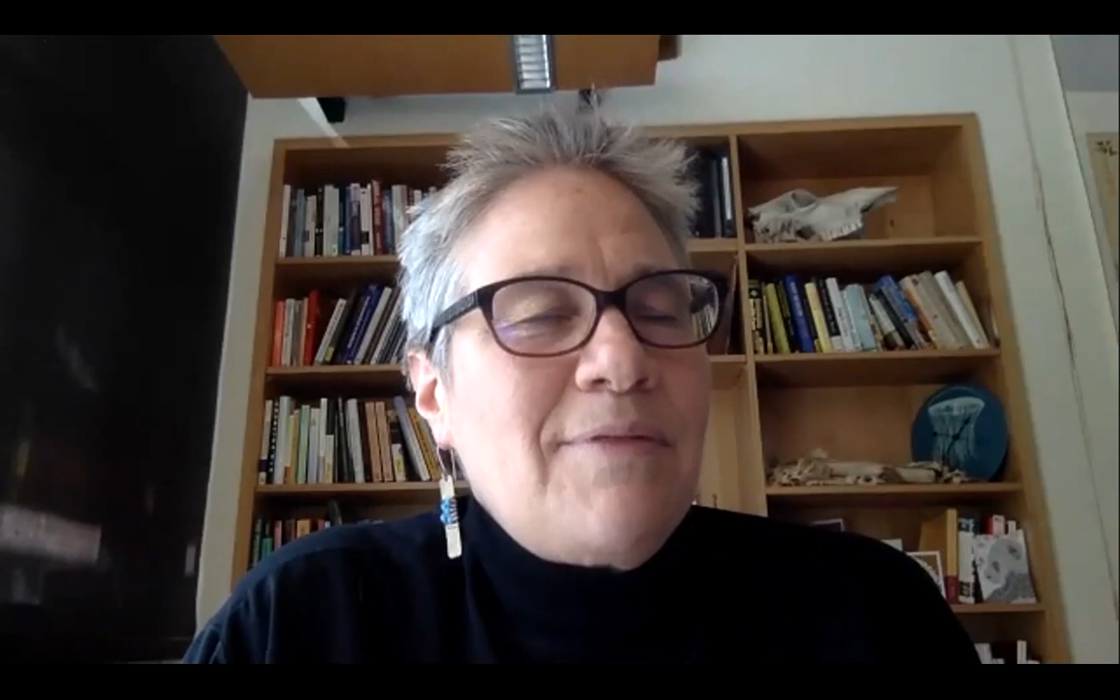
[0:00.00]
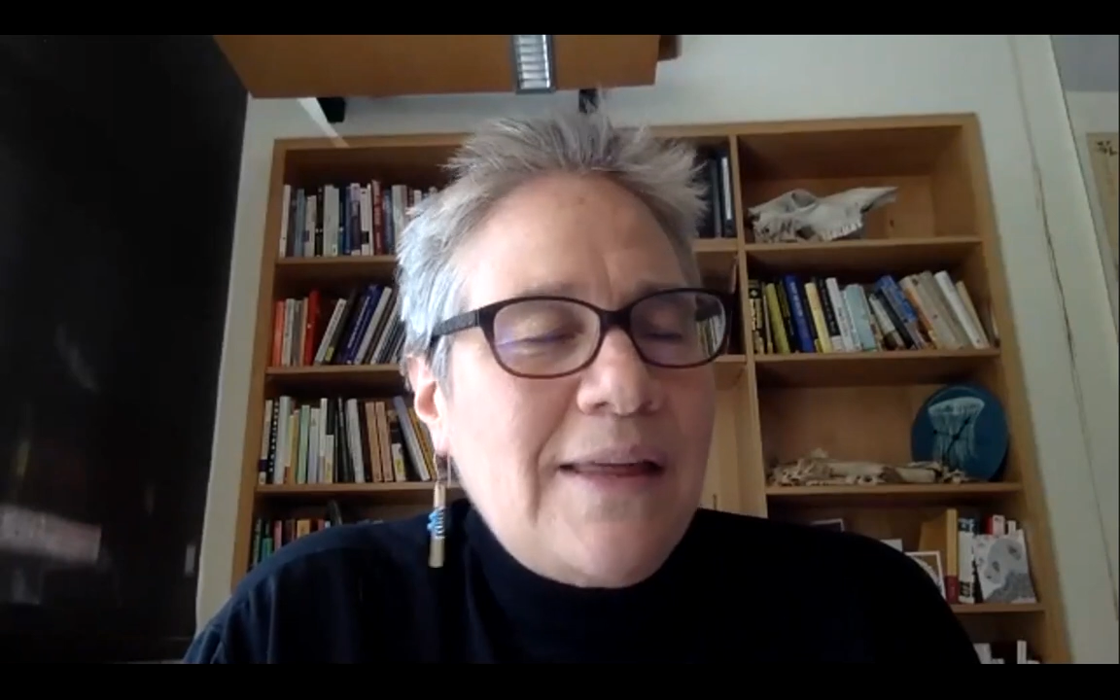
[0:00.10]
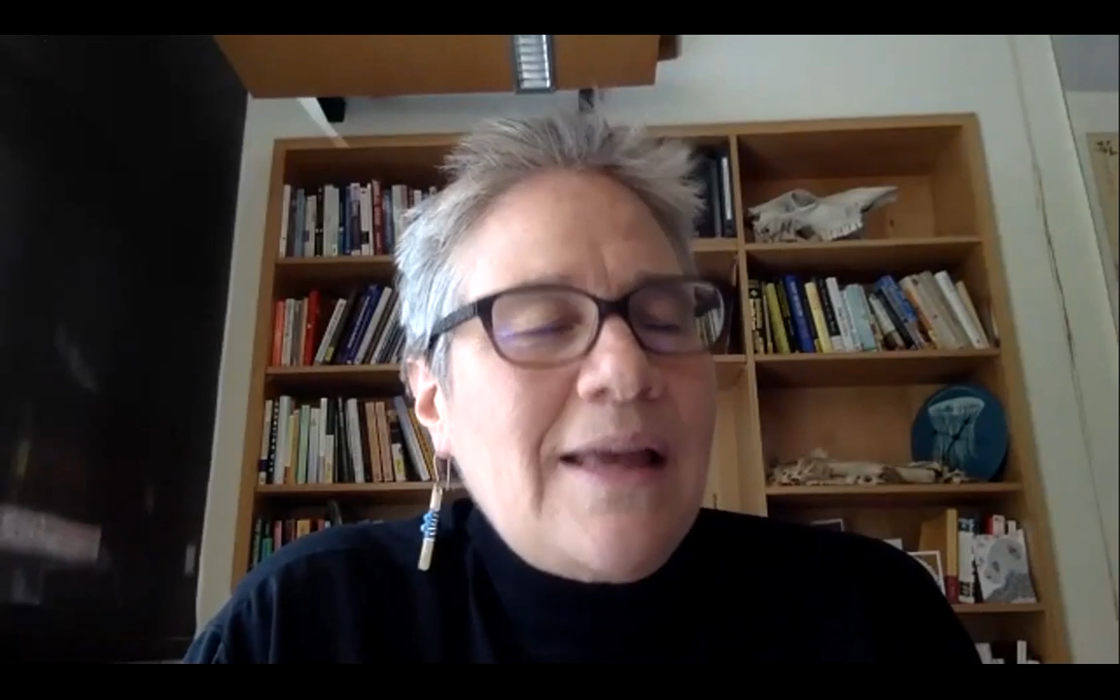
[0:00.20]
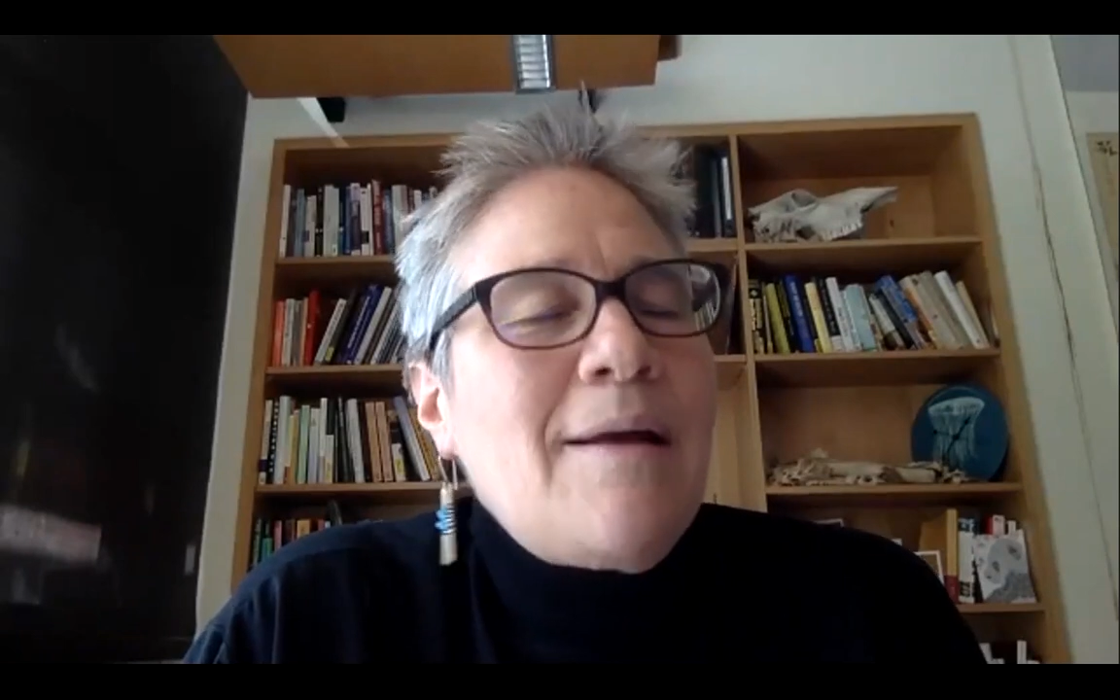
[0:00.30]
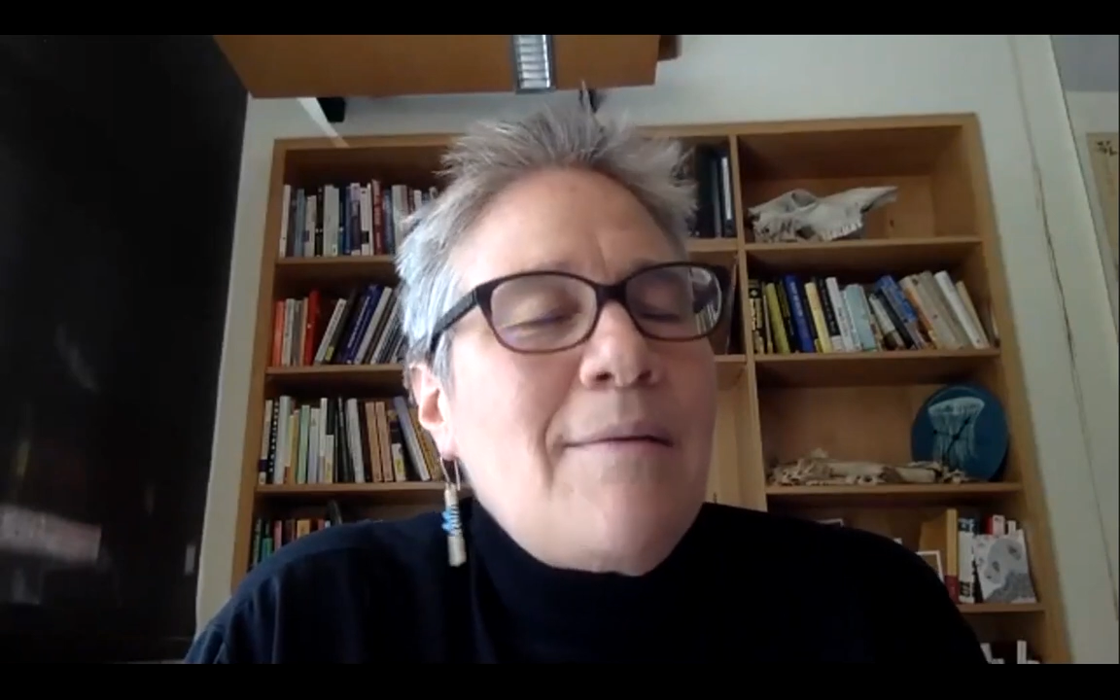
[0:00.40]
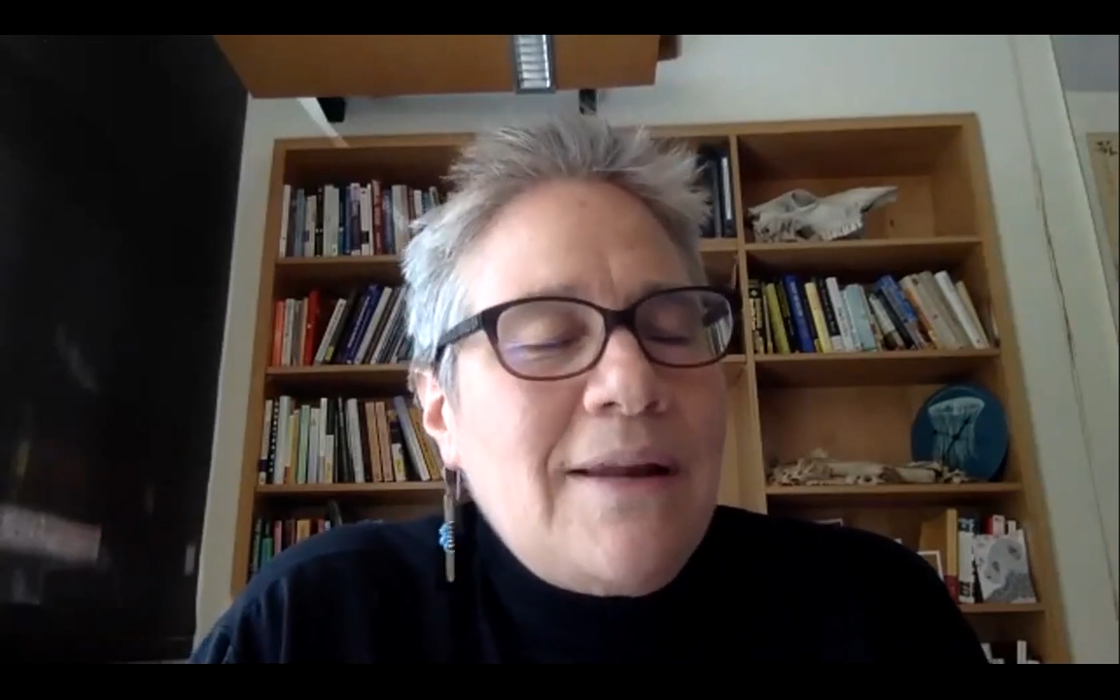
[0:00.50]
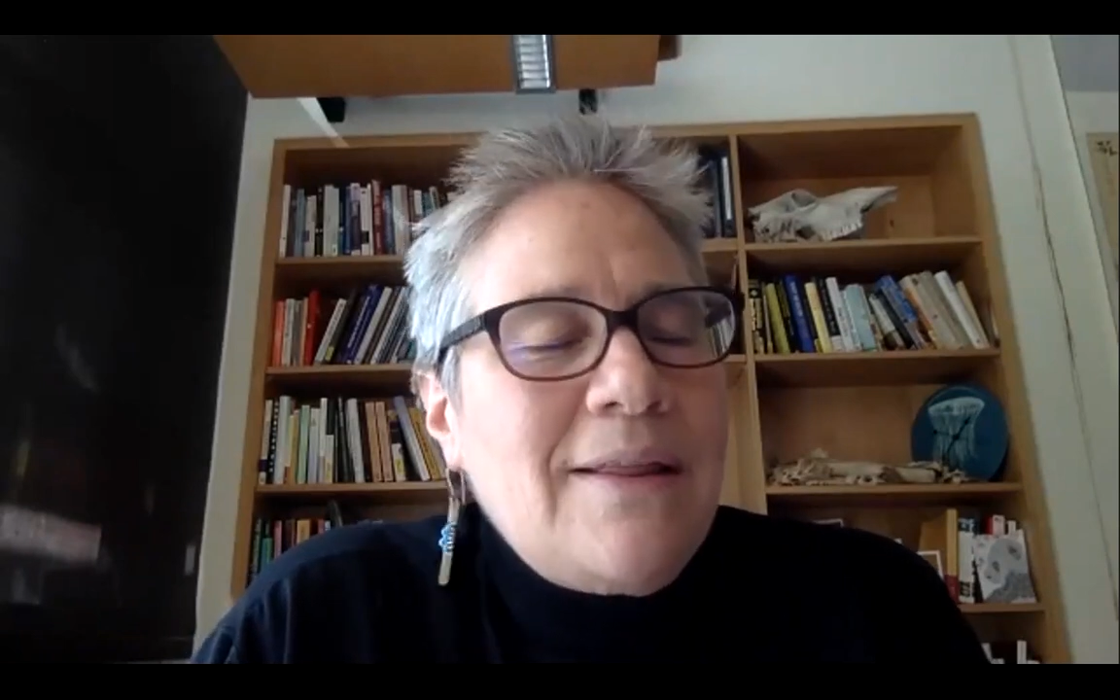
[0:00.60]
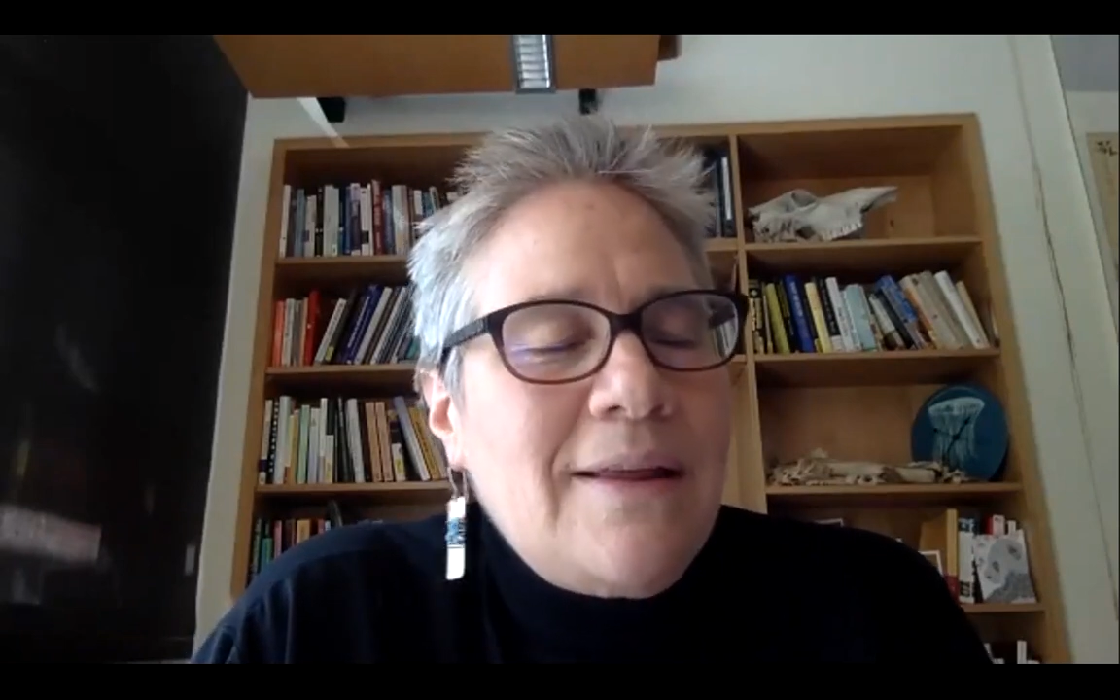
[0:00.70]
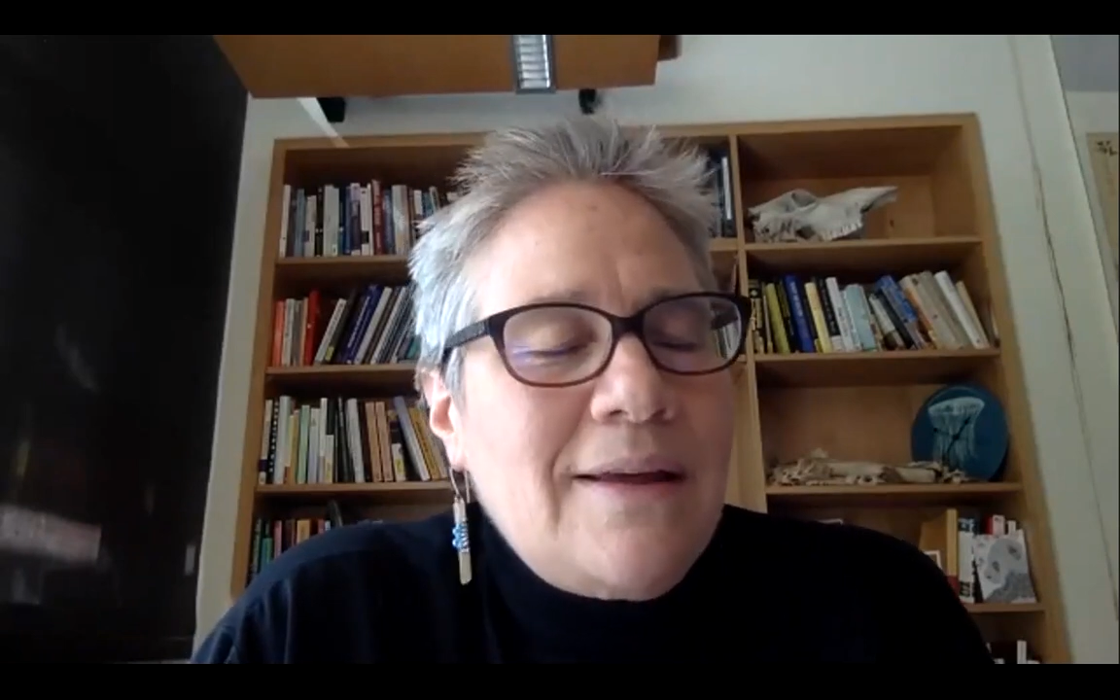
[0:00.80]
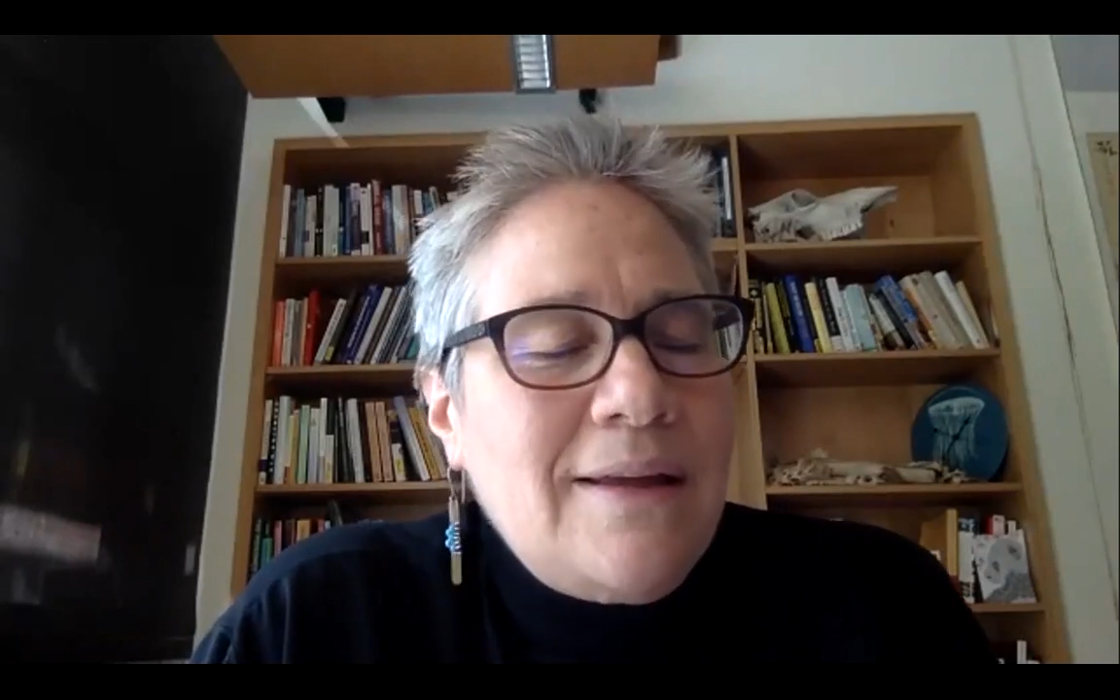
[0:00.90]
thinking of it
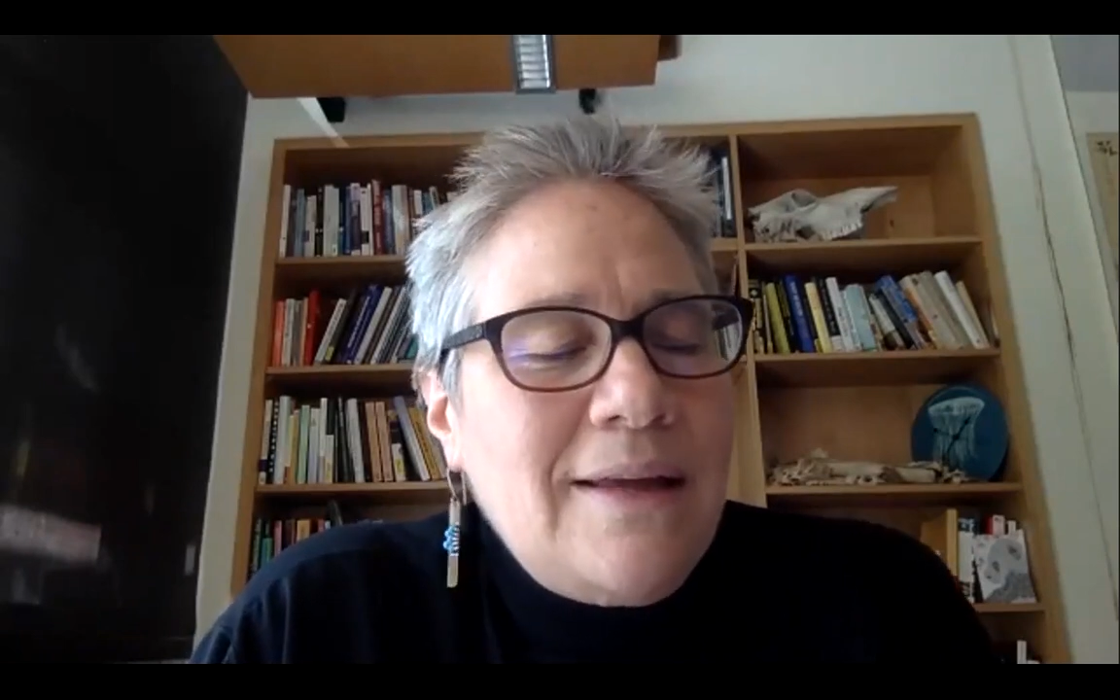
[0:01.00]
in the